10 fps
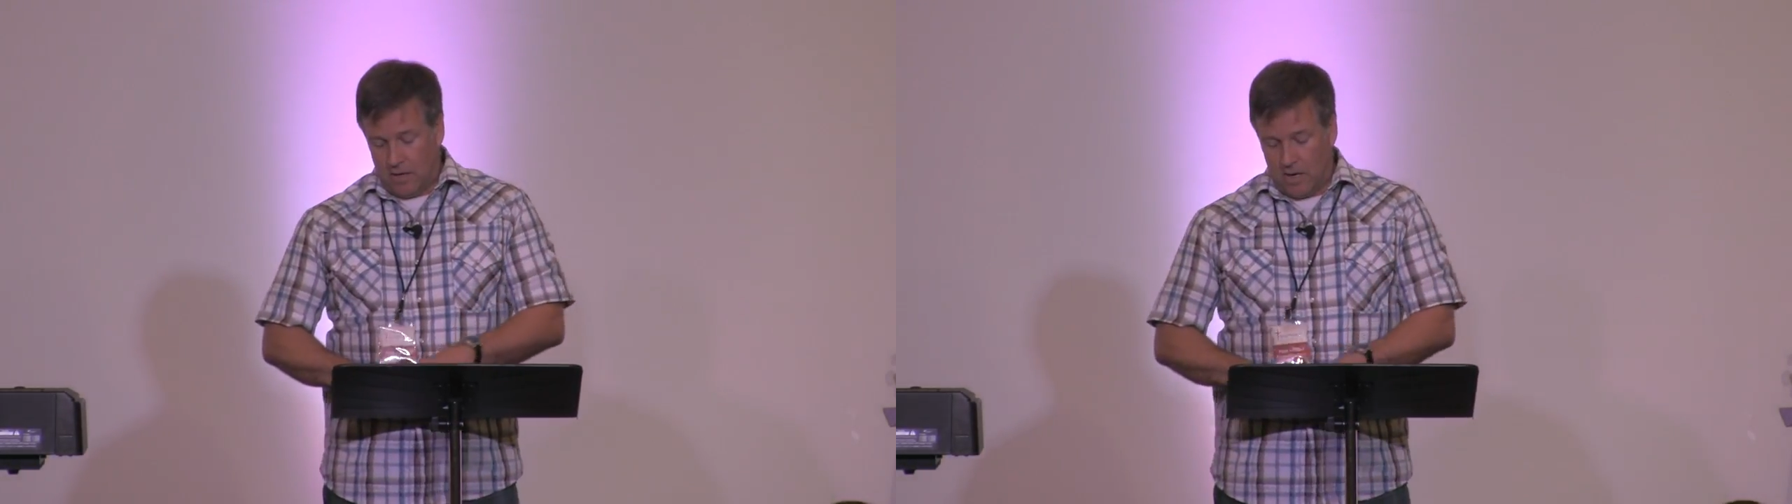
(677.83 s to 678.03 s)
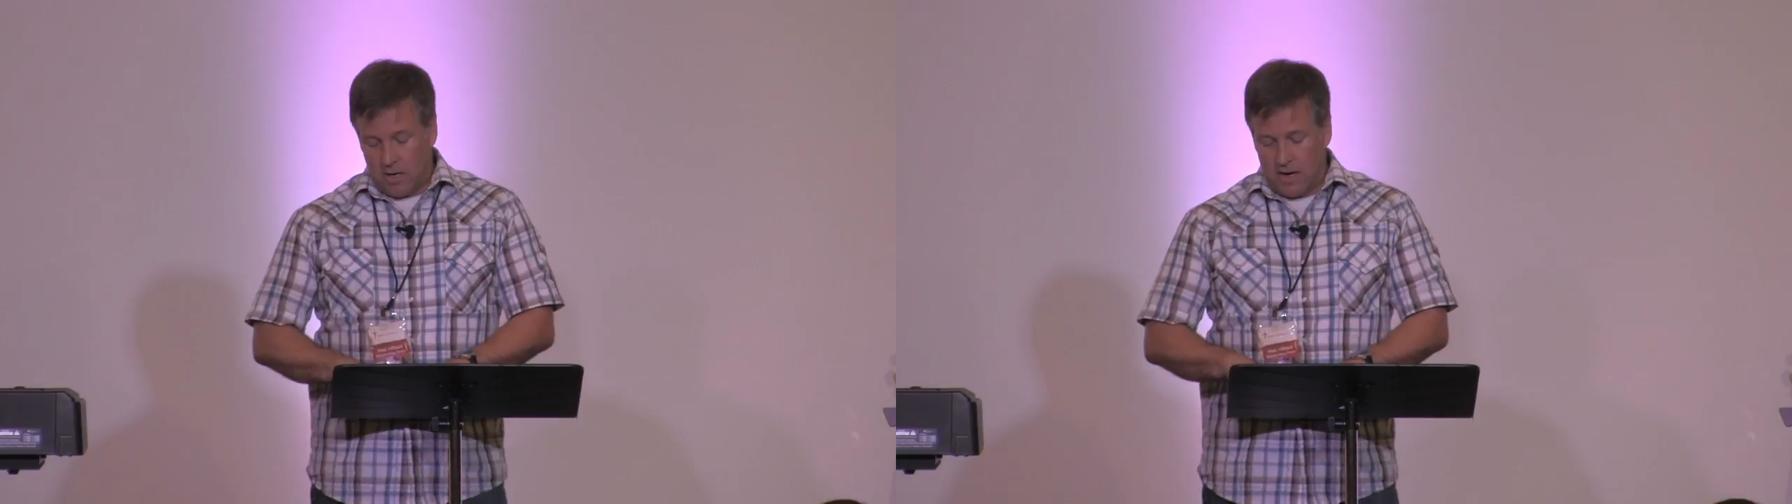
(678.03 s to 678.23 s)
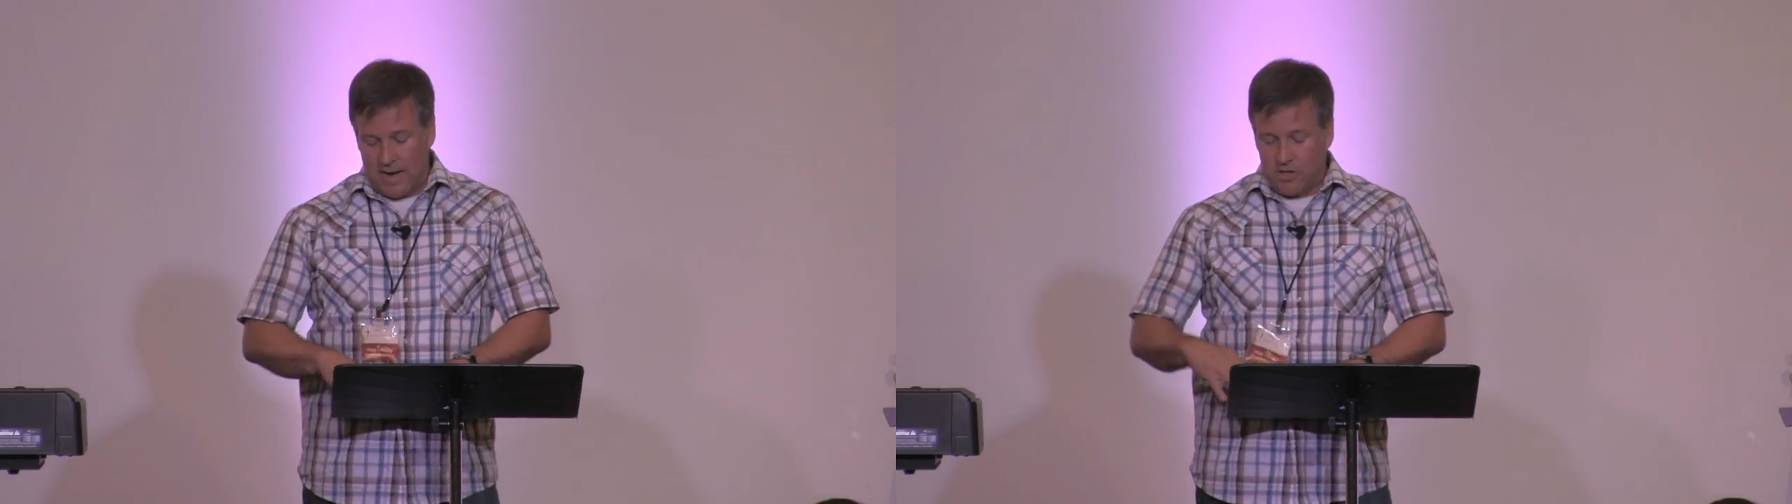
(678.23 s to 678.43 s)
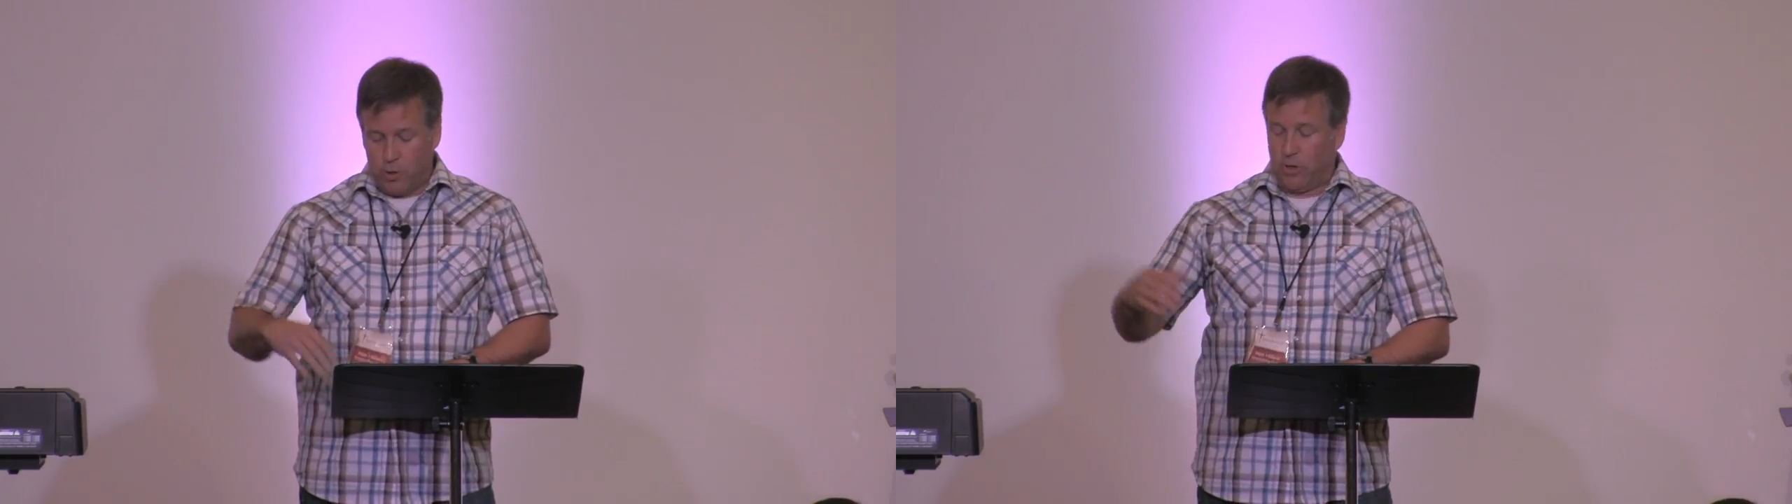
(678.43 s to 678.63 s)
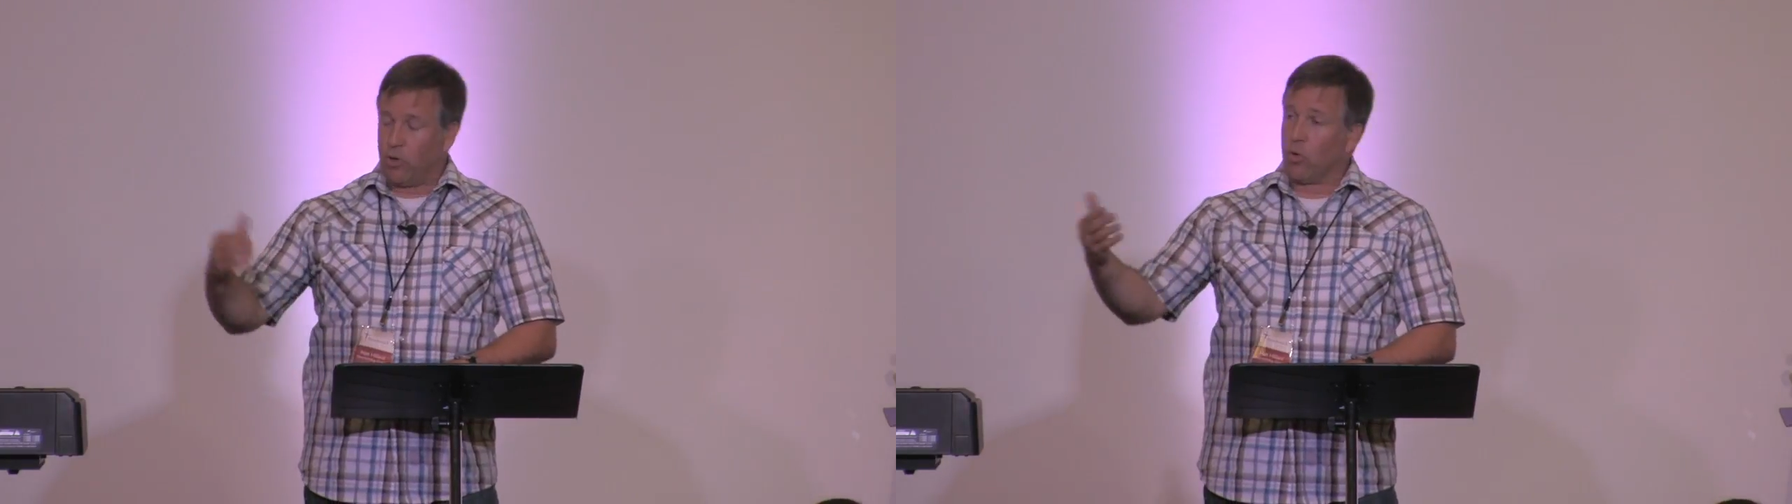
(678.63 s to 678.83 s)
uh,
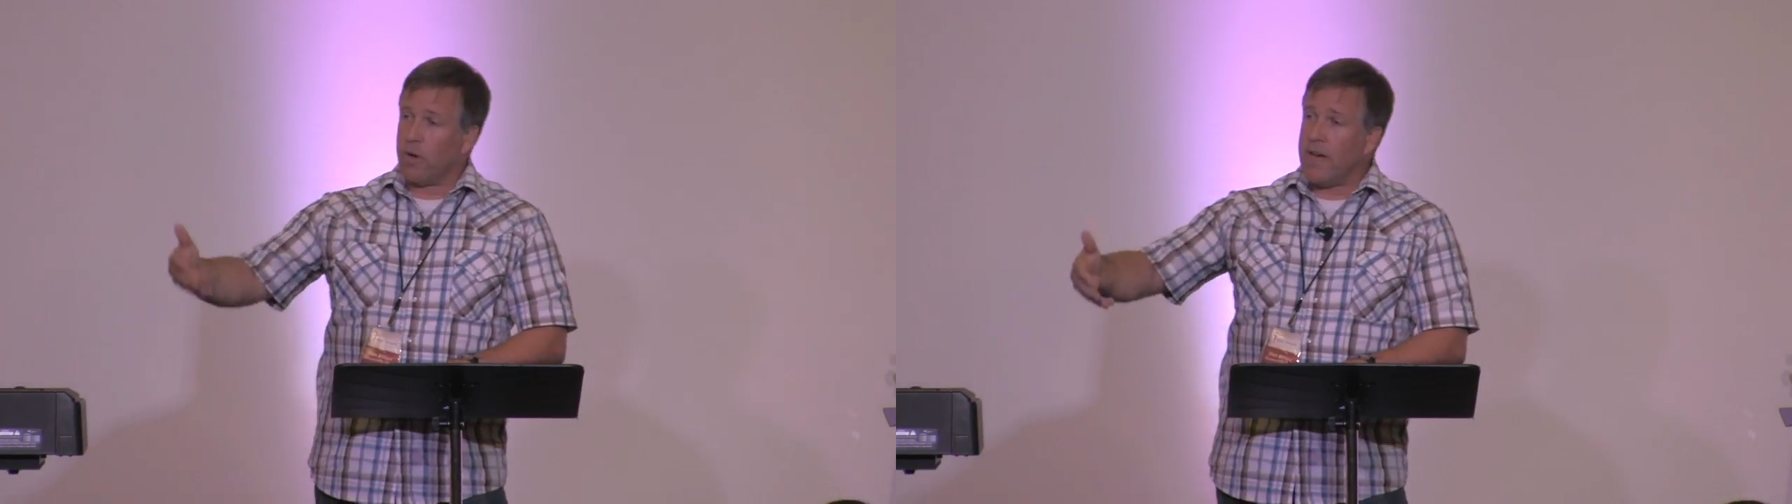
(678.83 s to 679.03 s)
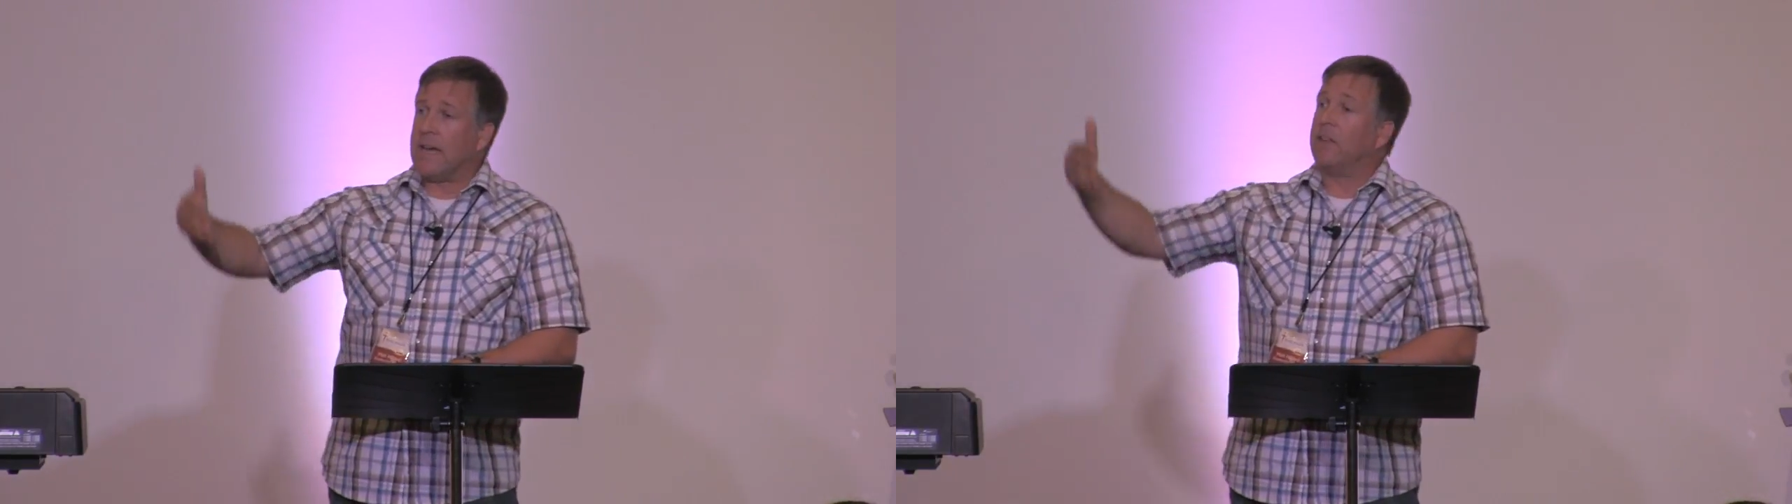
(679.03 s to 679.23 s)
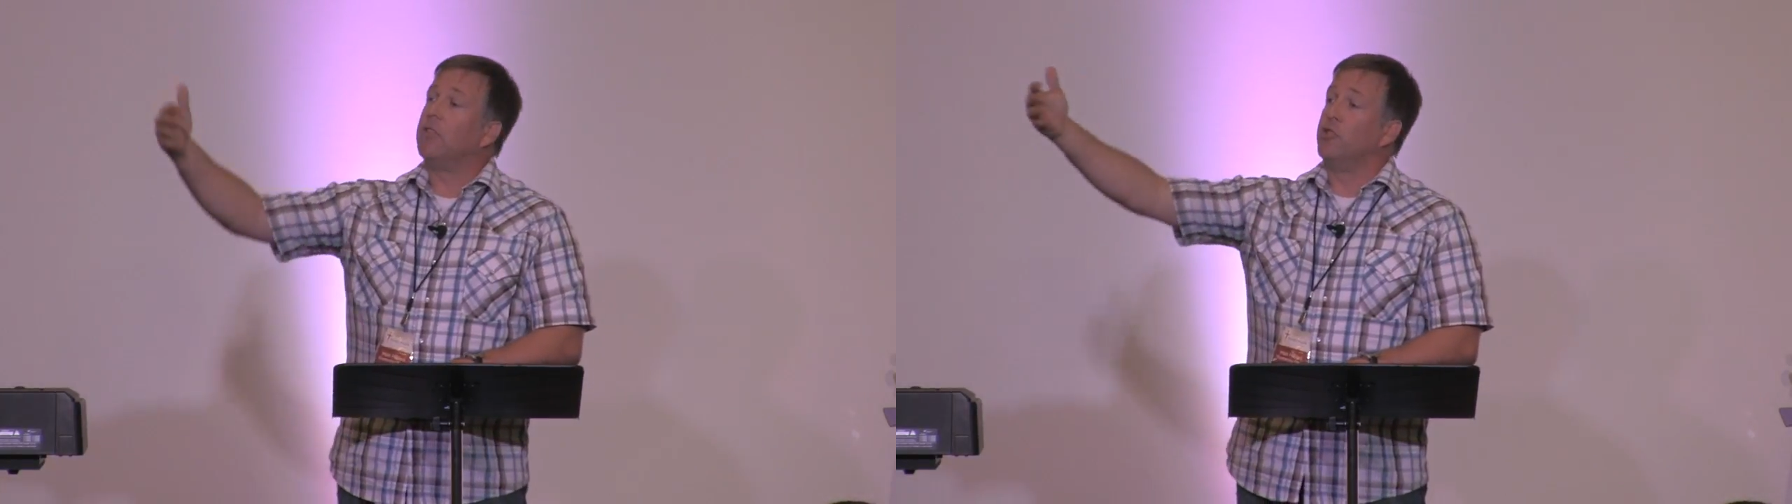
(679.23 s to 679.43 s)
had to agree